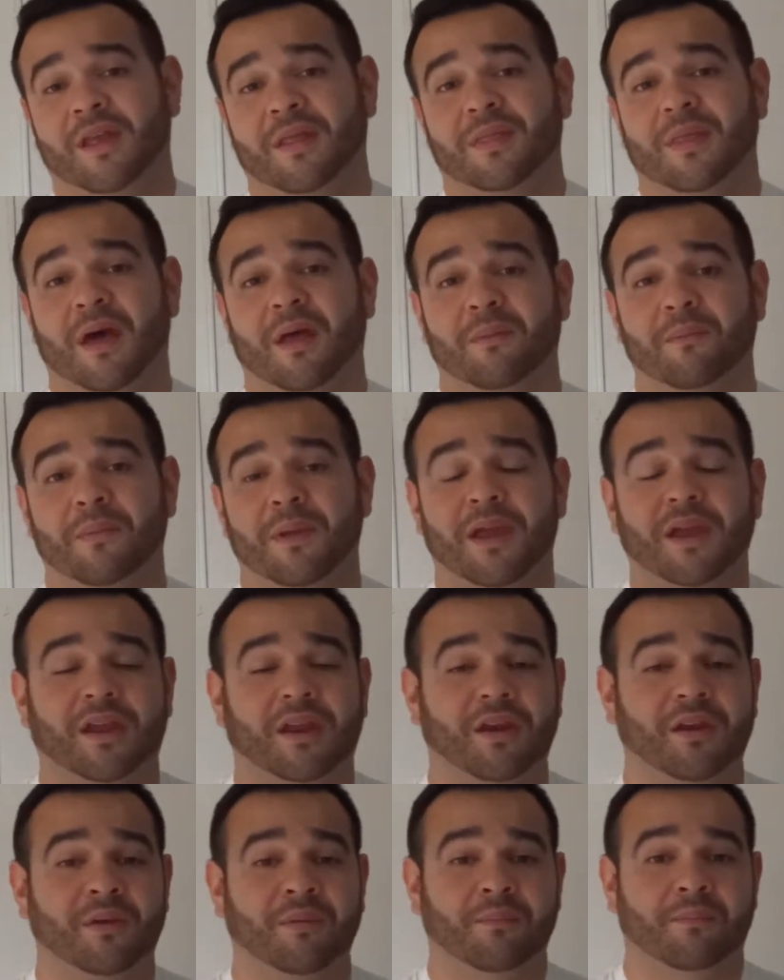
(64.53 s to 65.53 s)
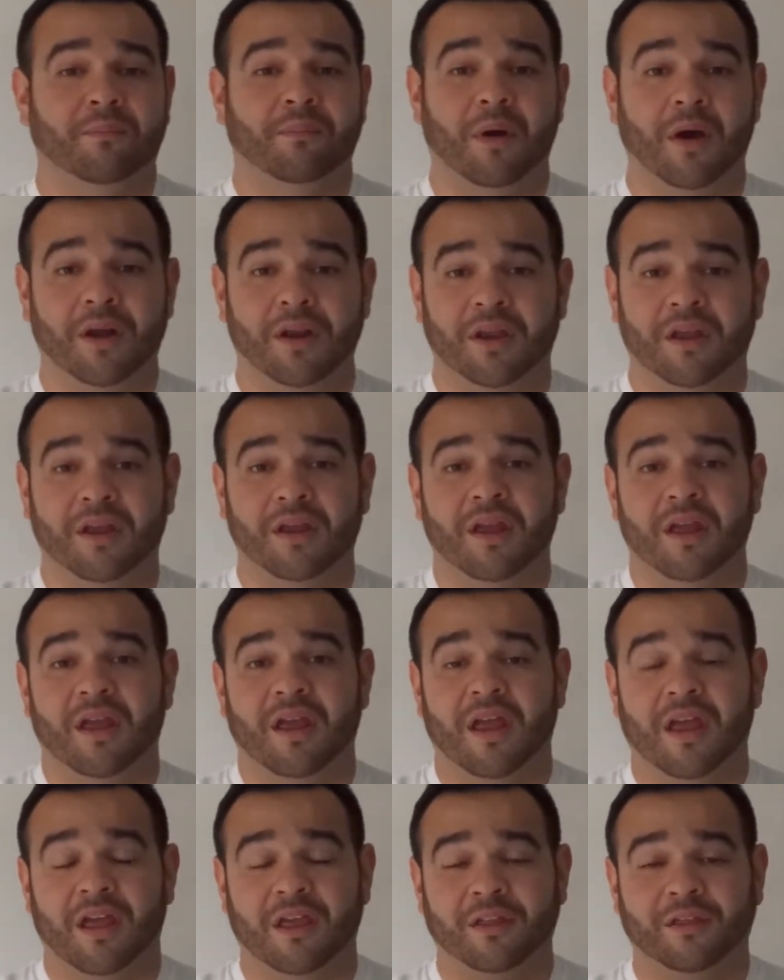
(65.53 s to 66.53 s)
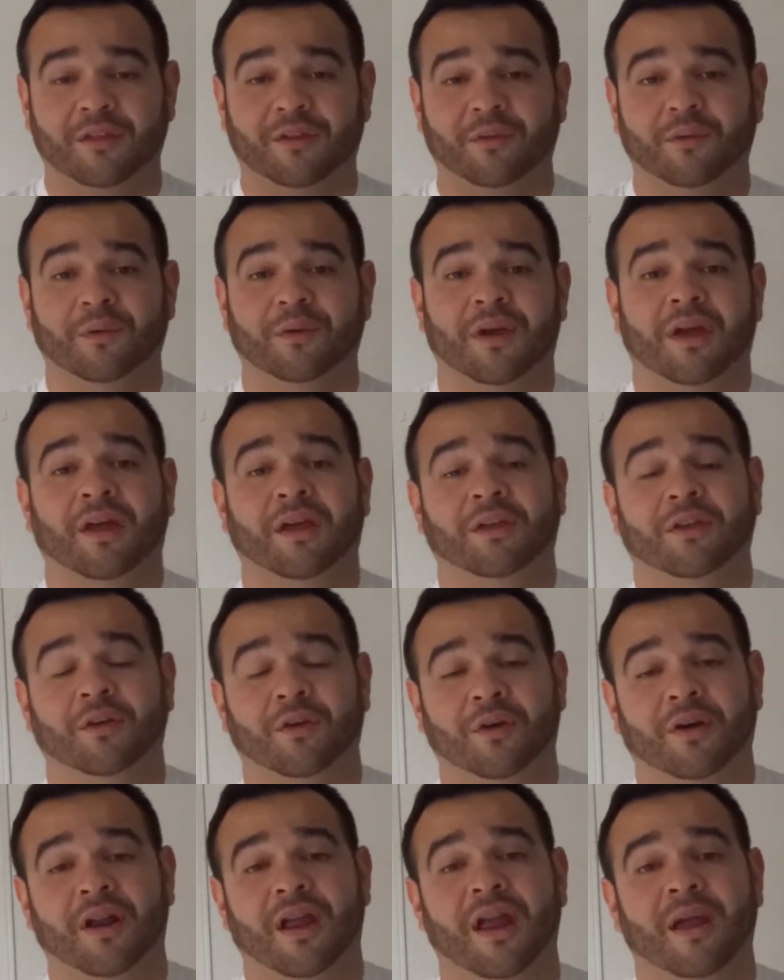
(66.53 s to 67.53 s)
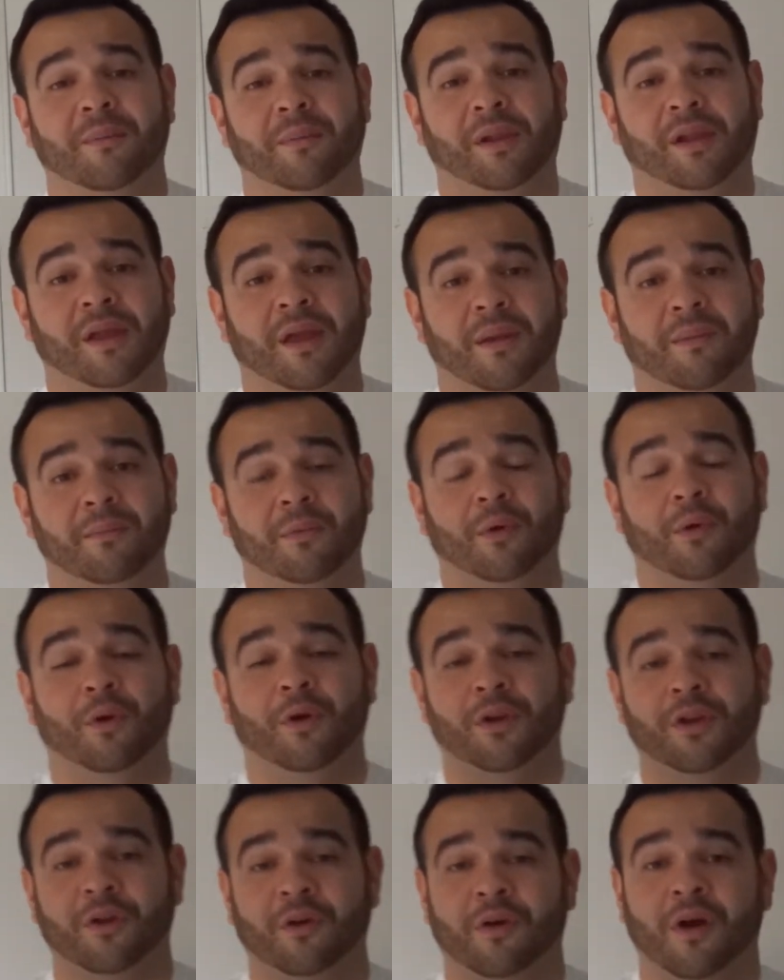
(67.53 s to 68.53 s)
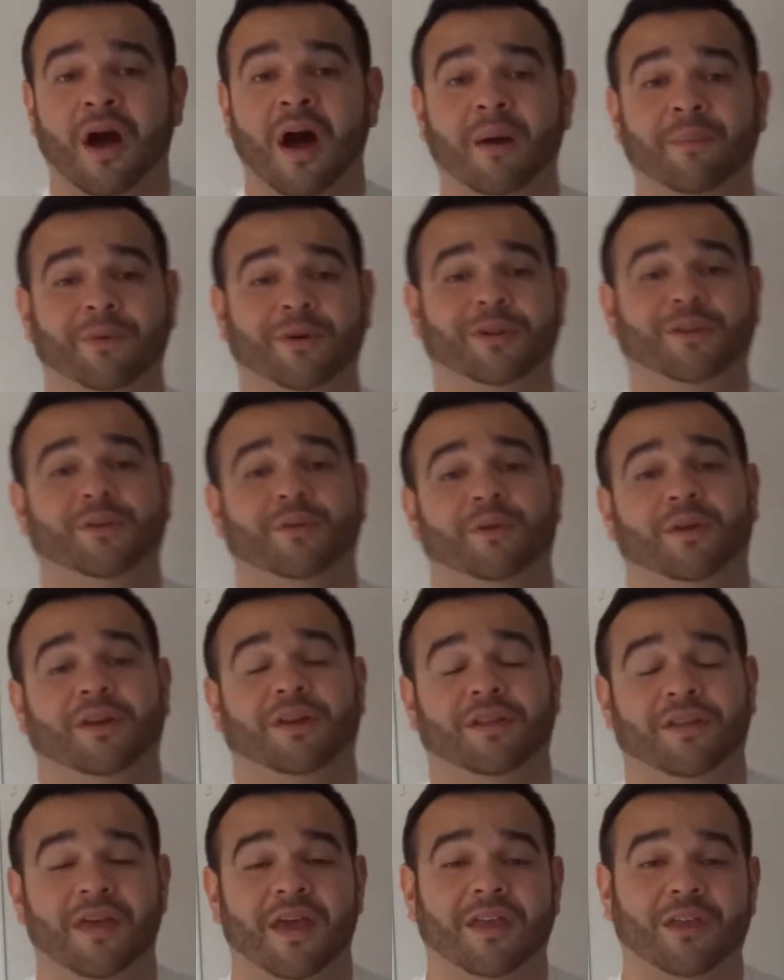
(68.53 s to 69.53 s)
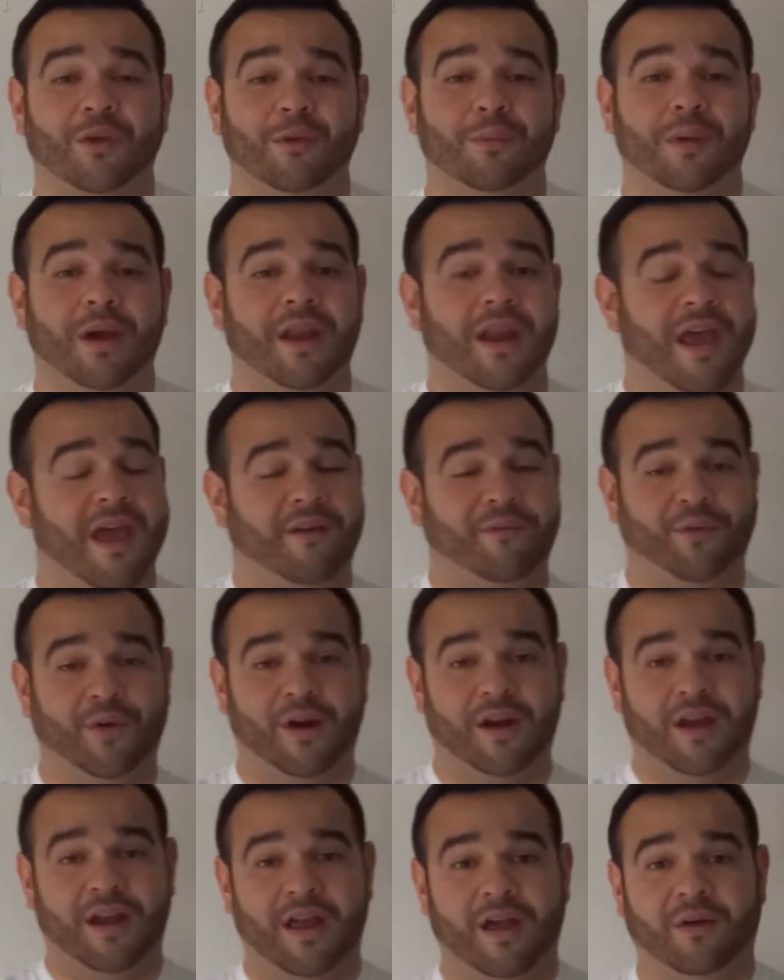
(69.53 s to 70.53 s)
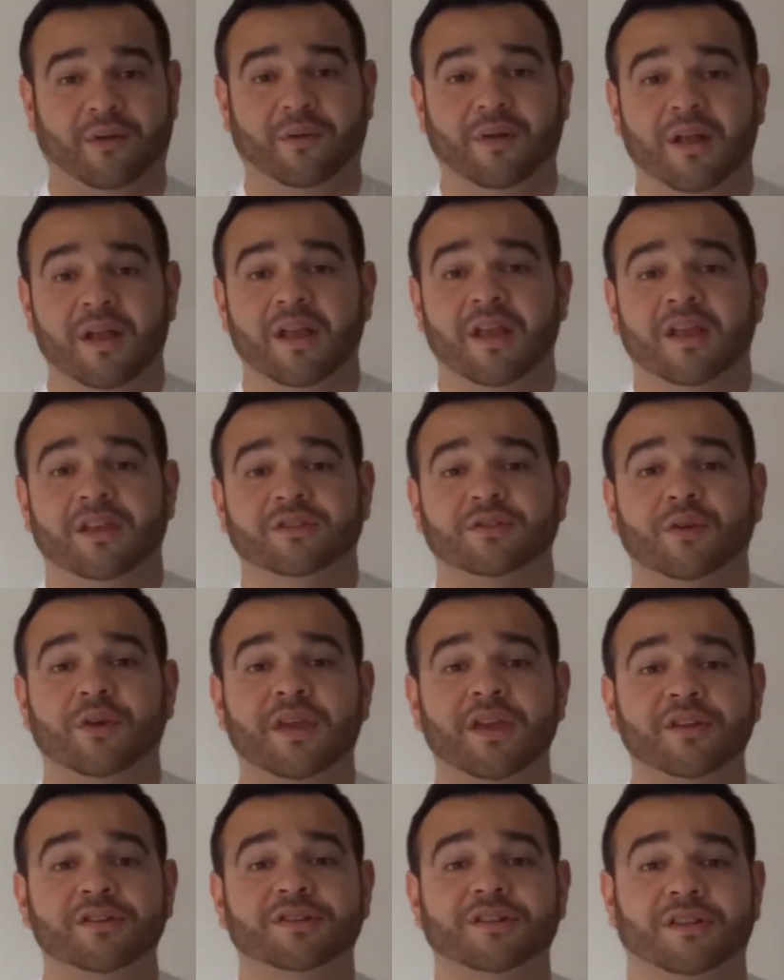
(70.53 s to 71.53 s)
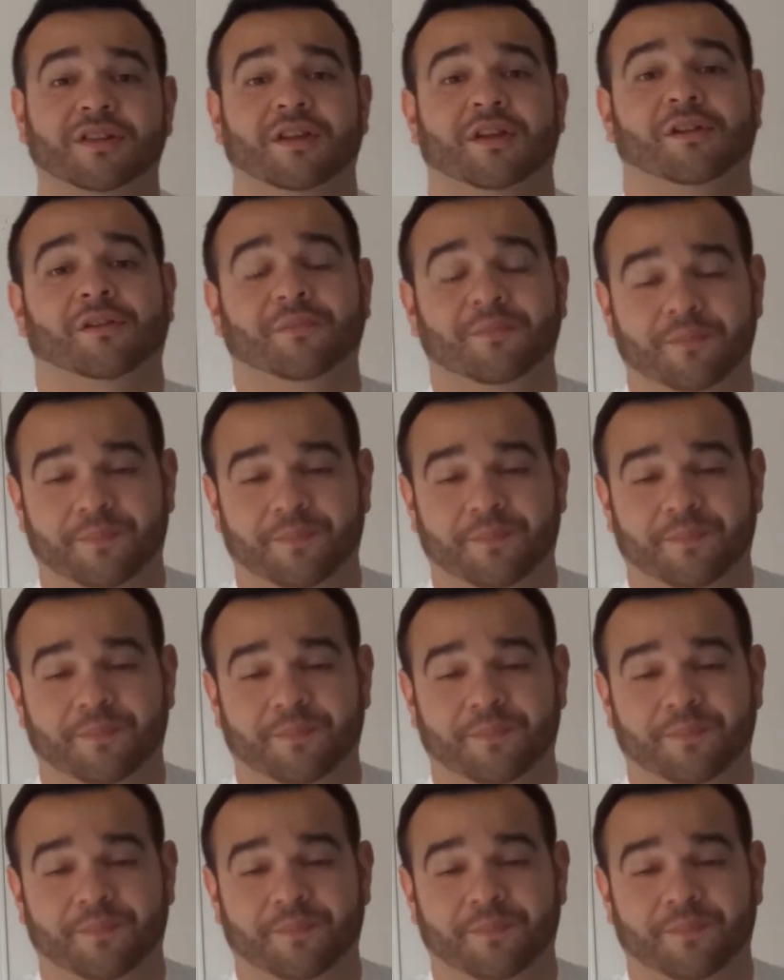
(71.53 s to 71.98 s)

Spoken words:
not making money into your MLM or your opportunity that you might have right now. So here's the deal.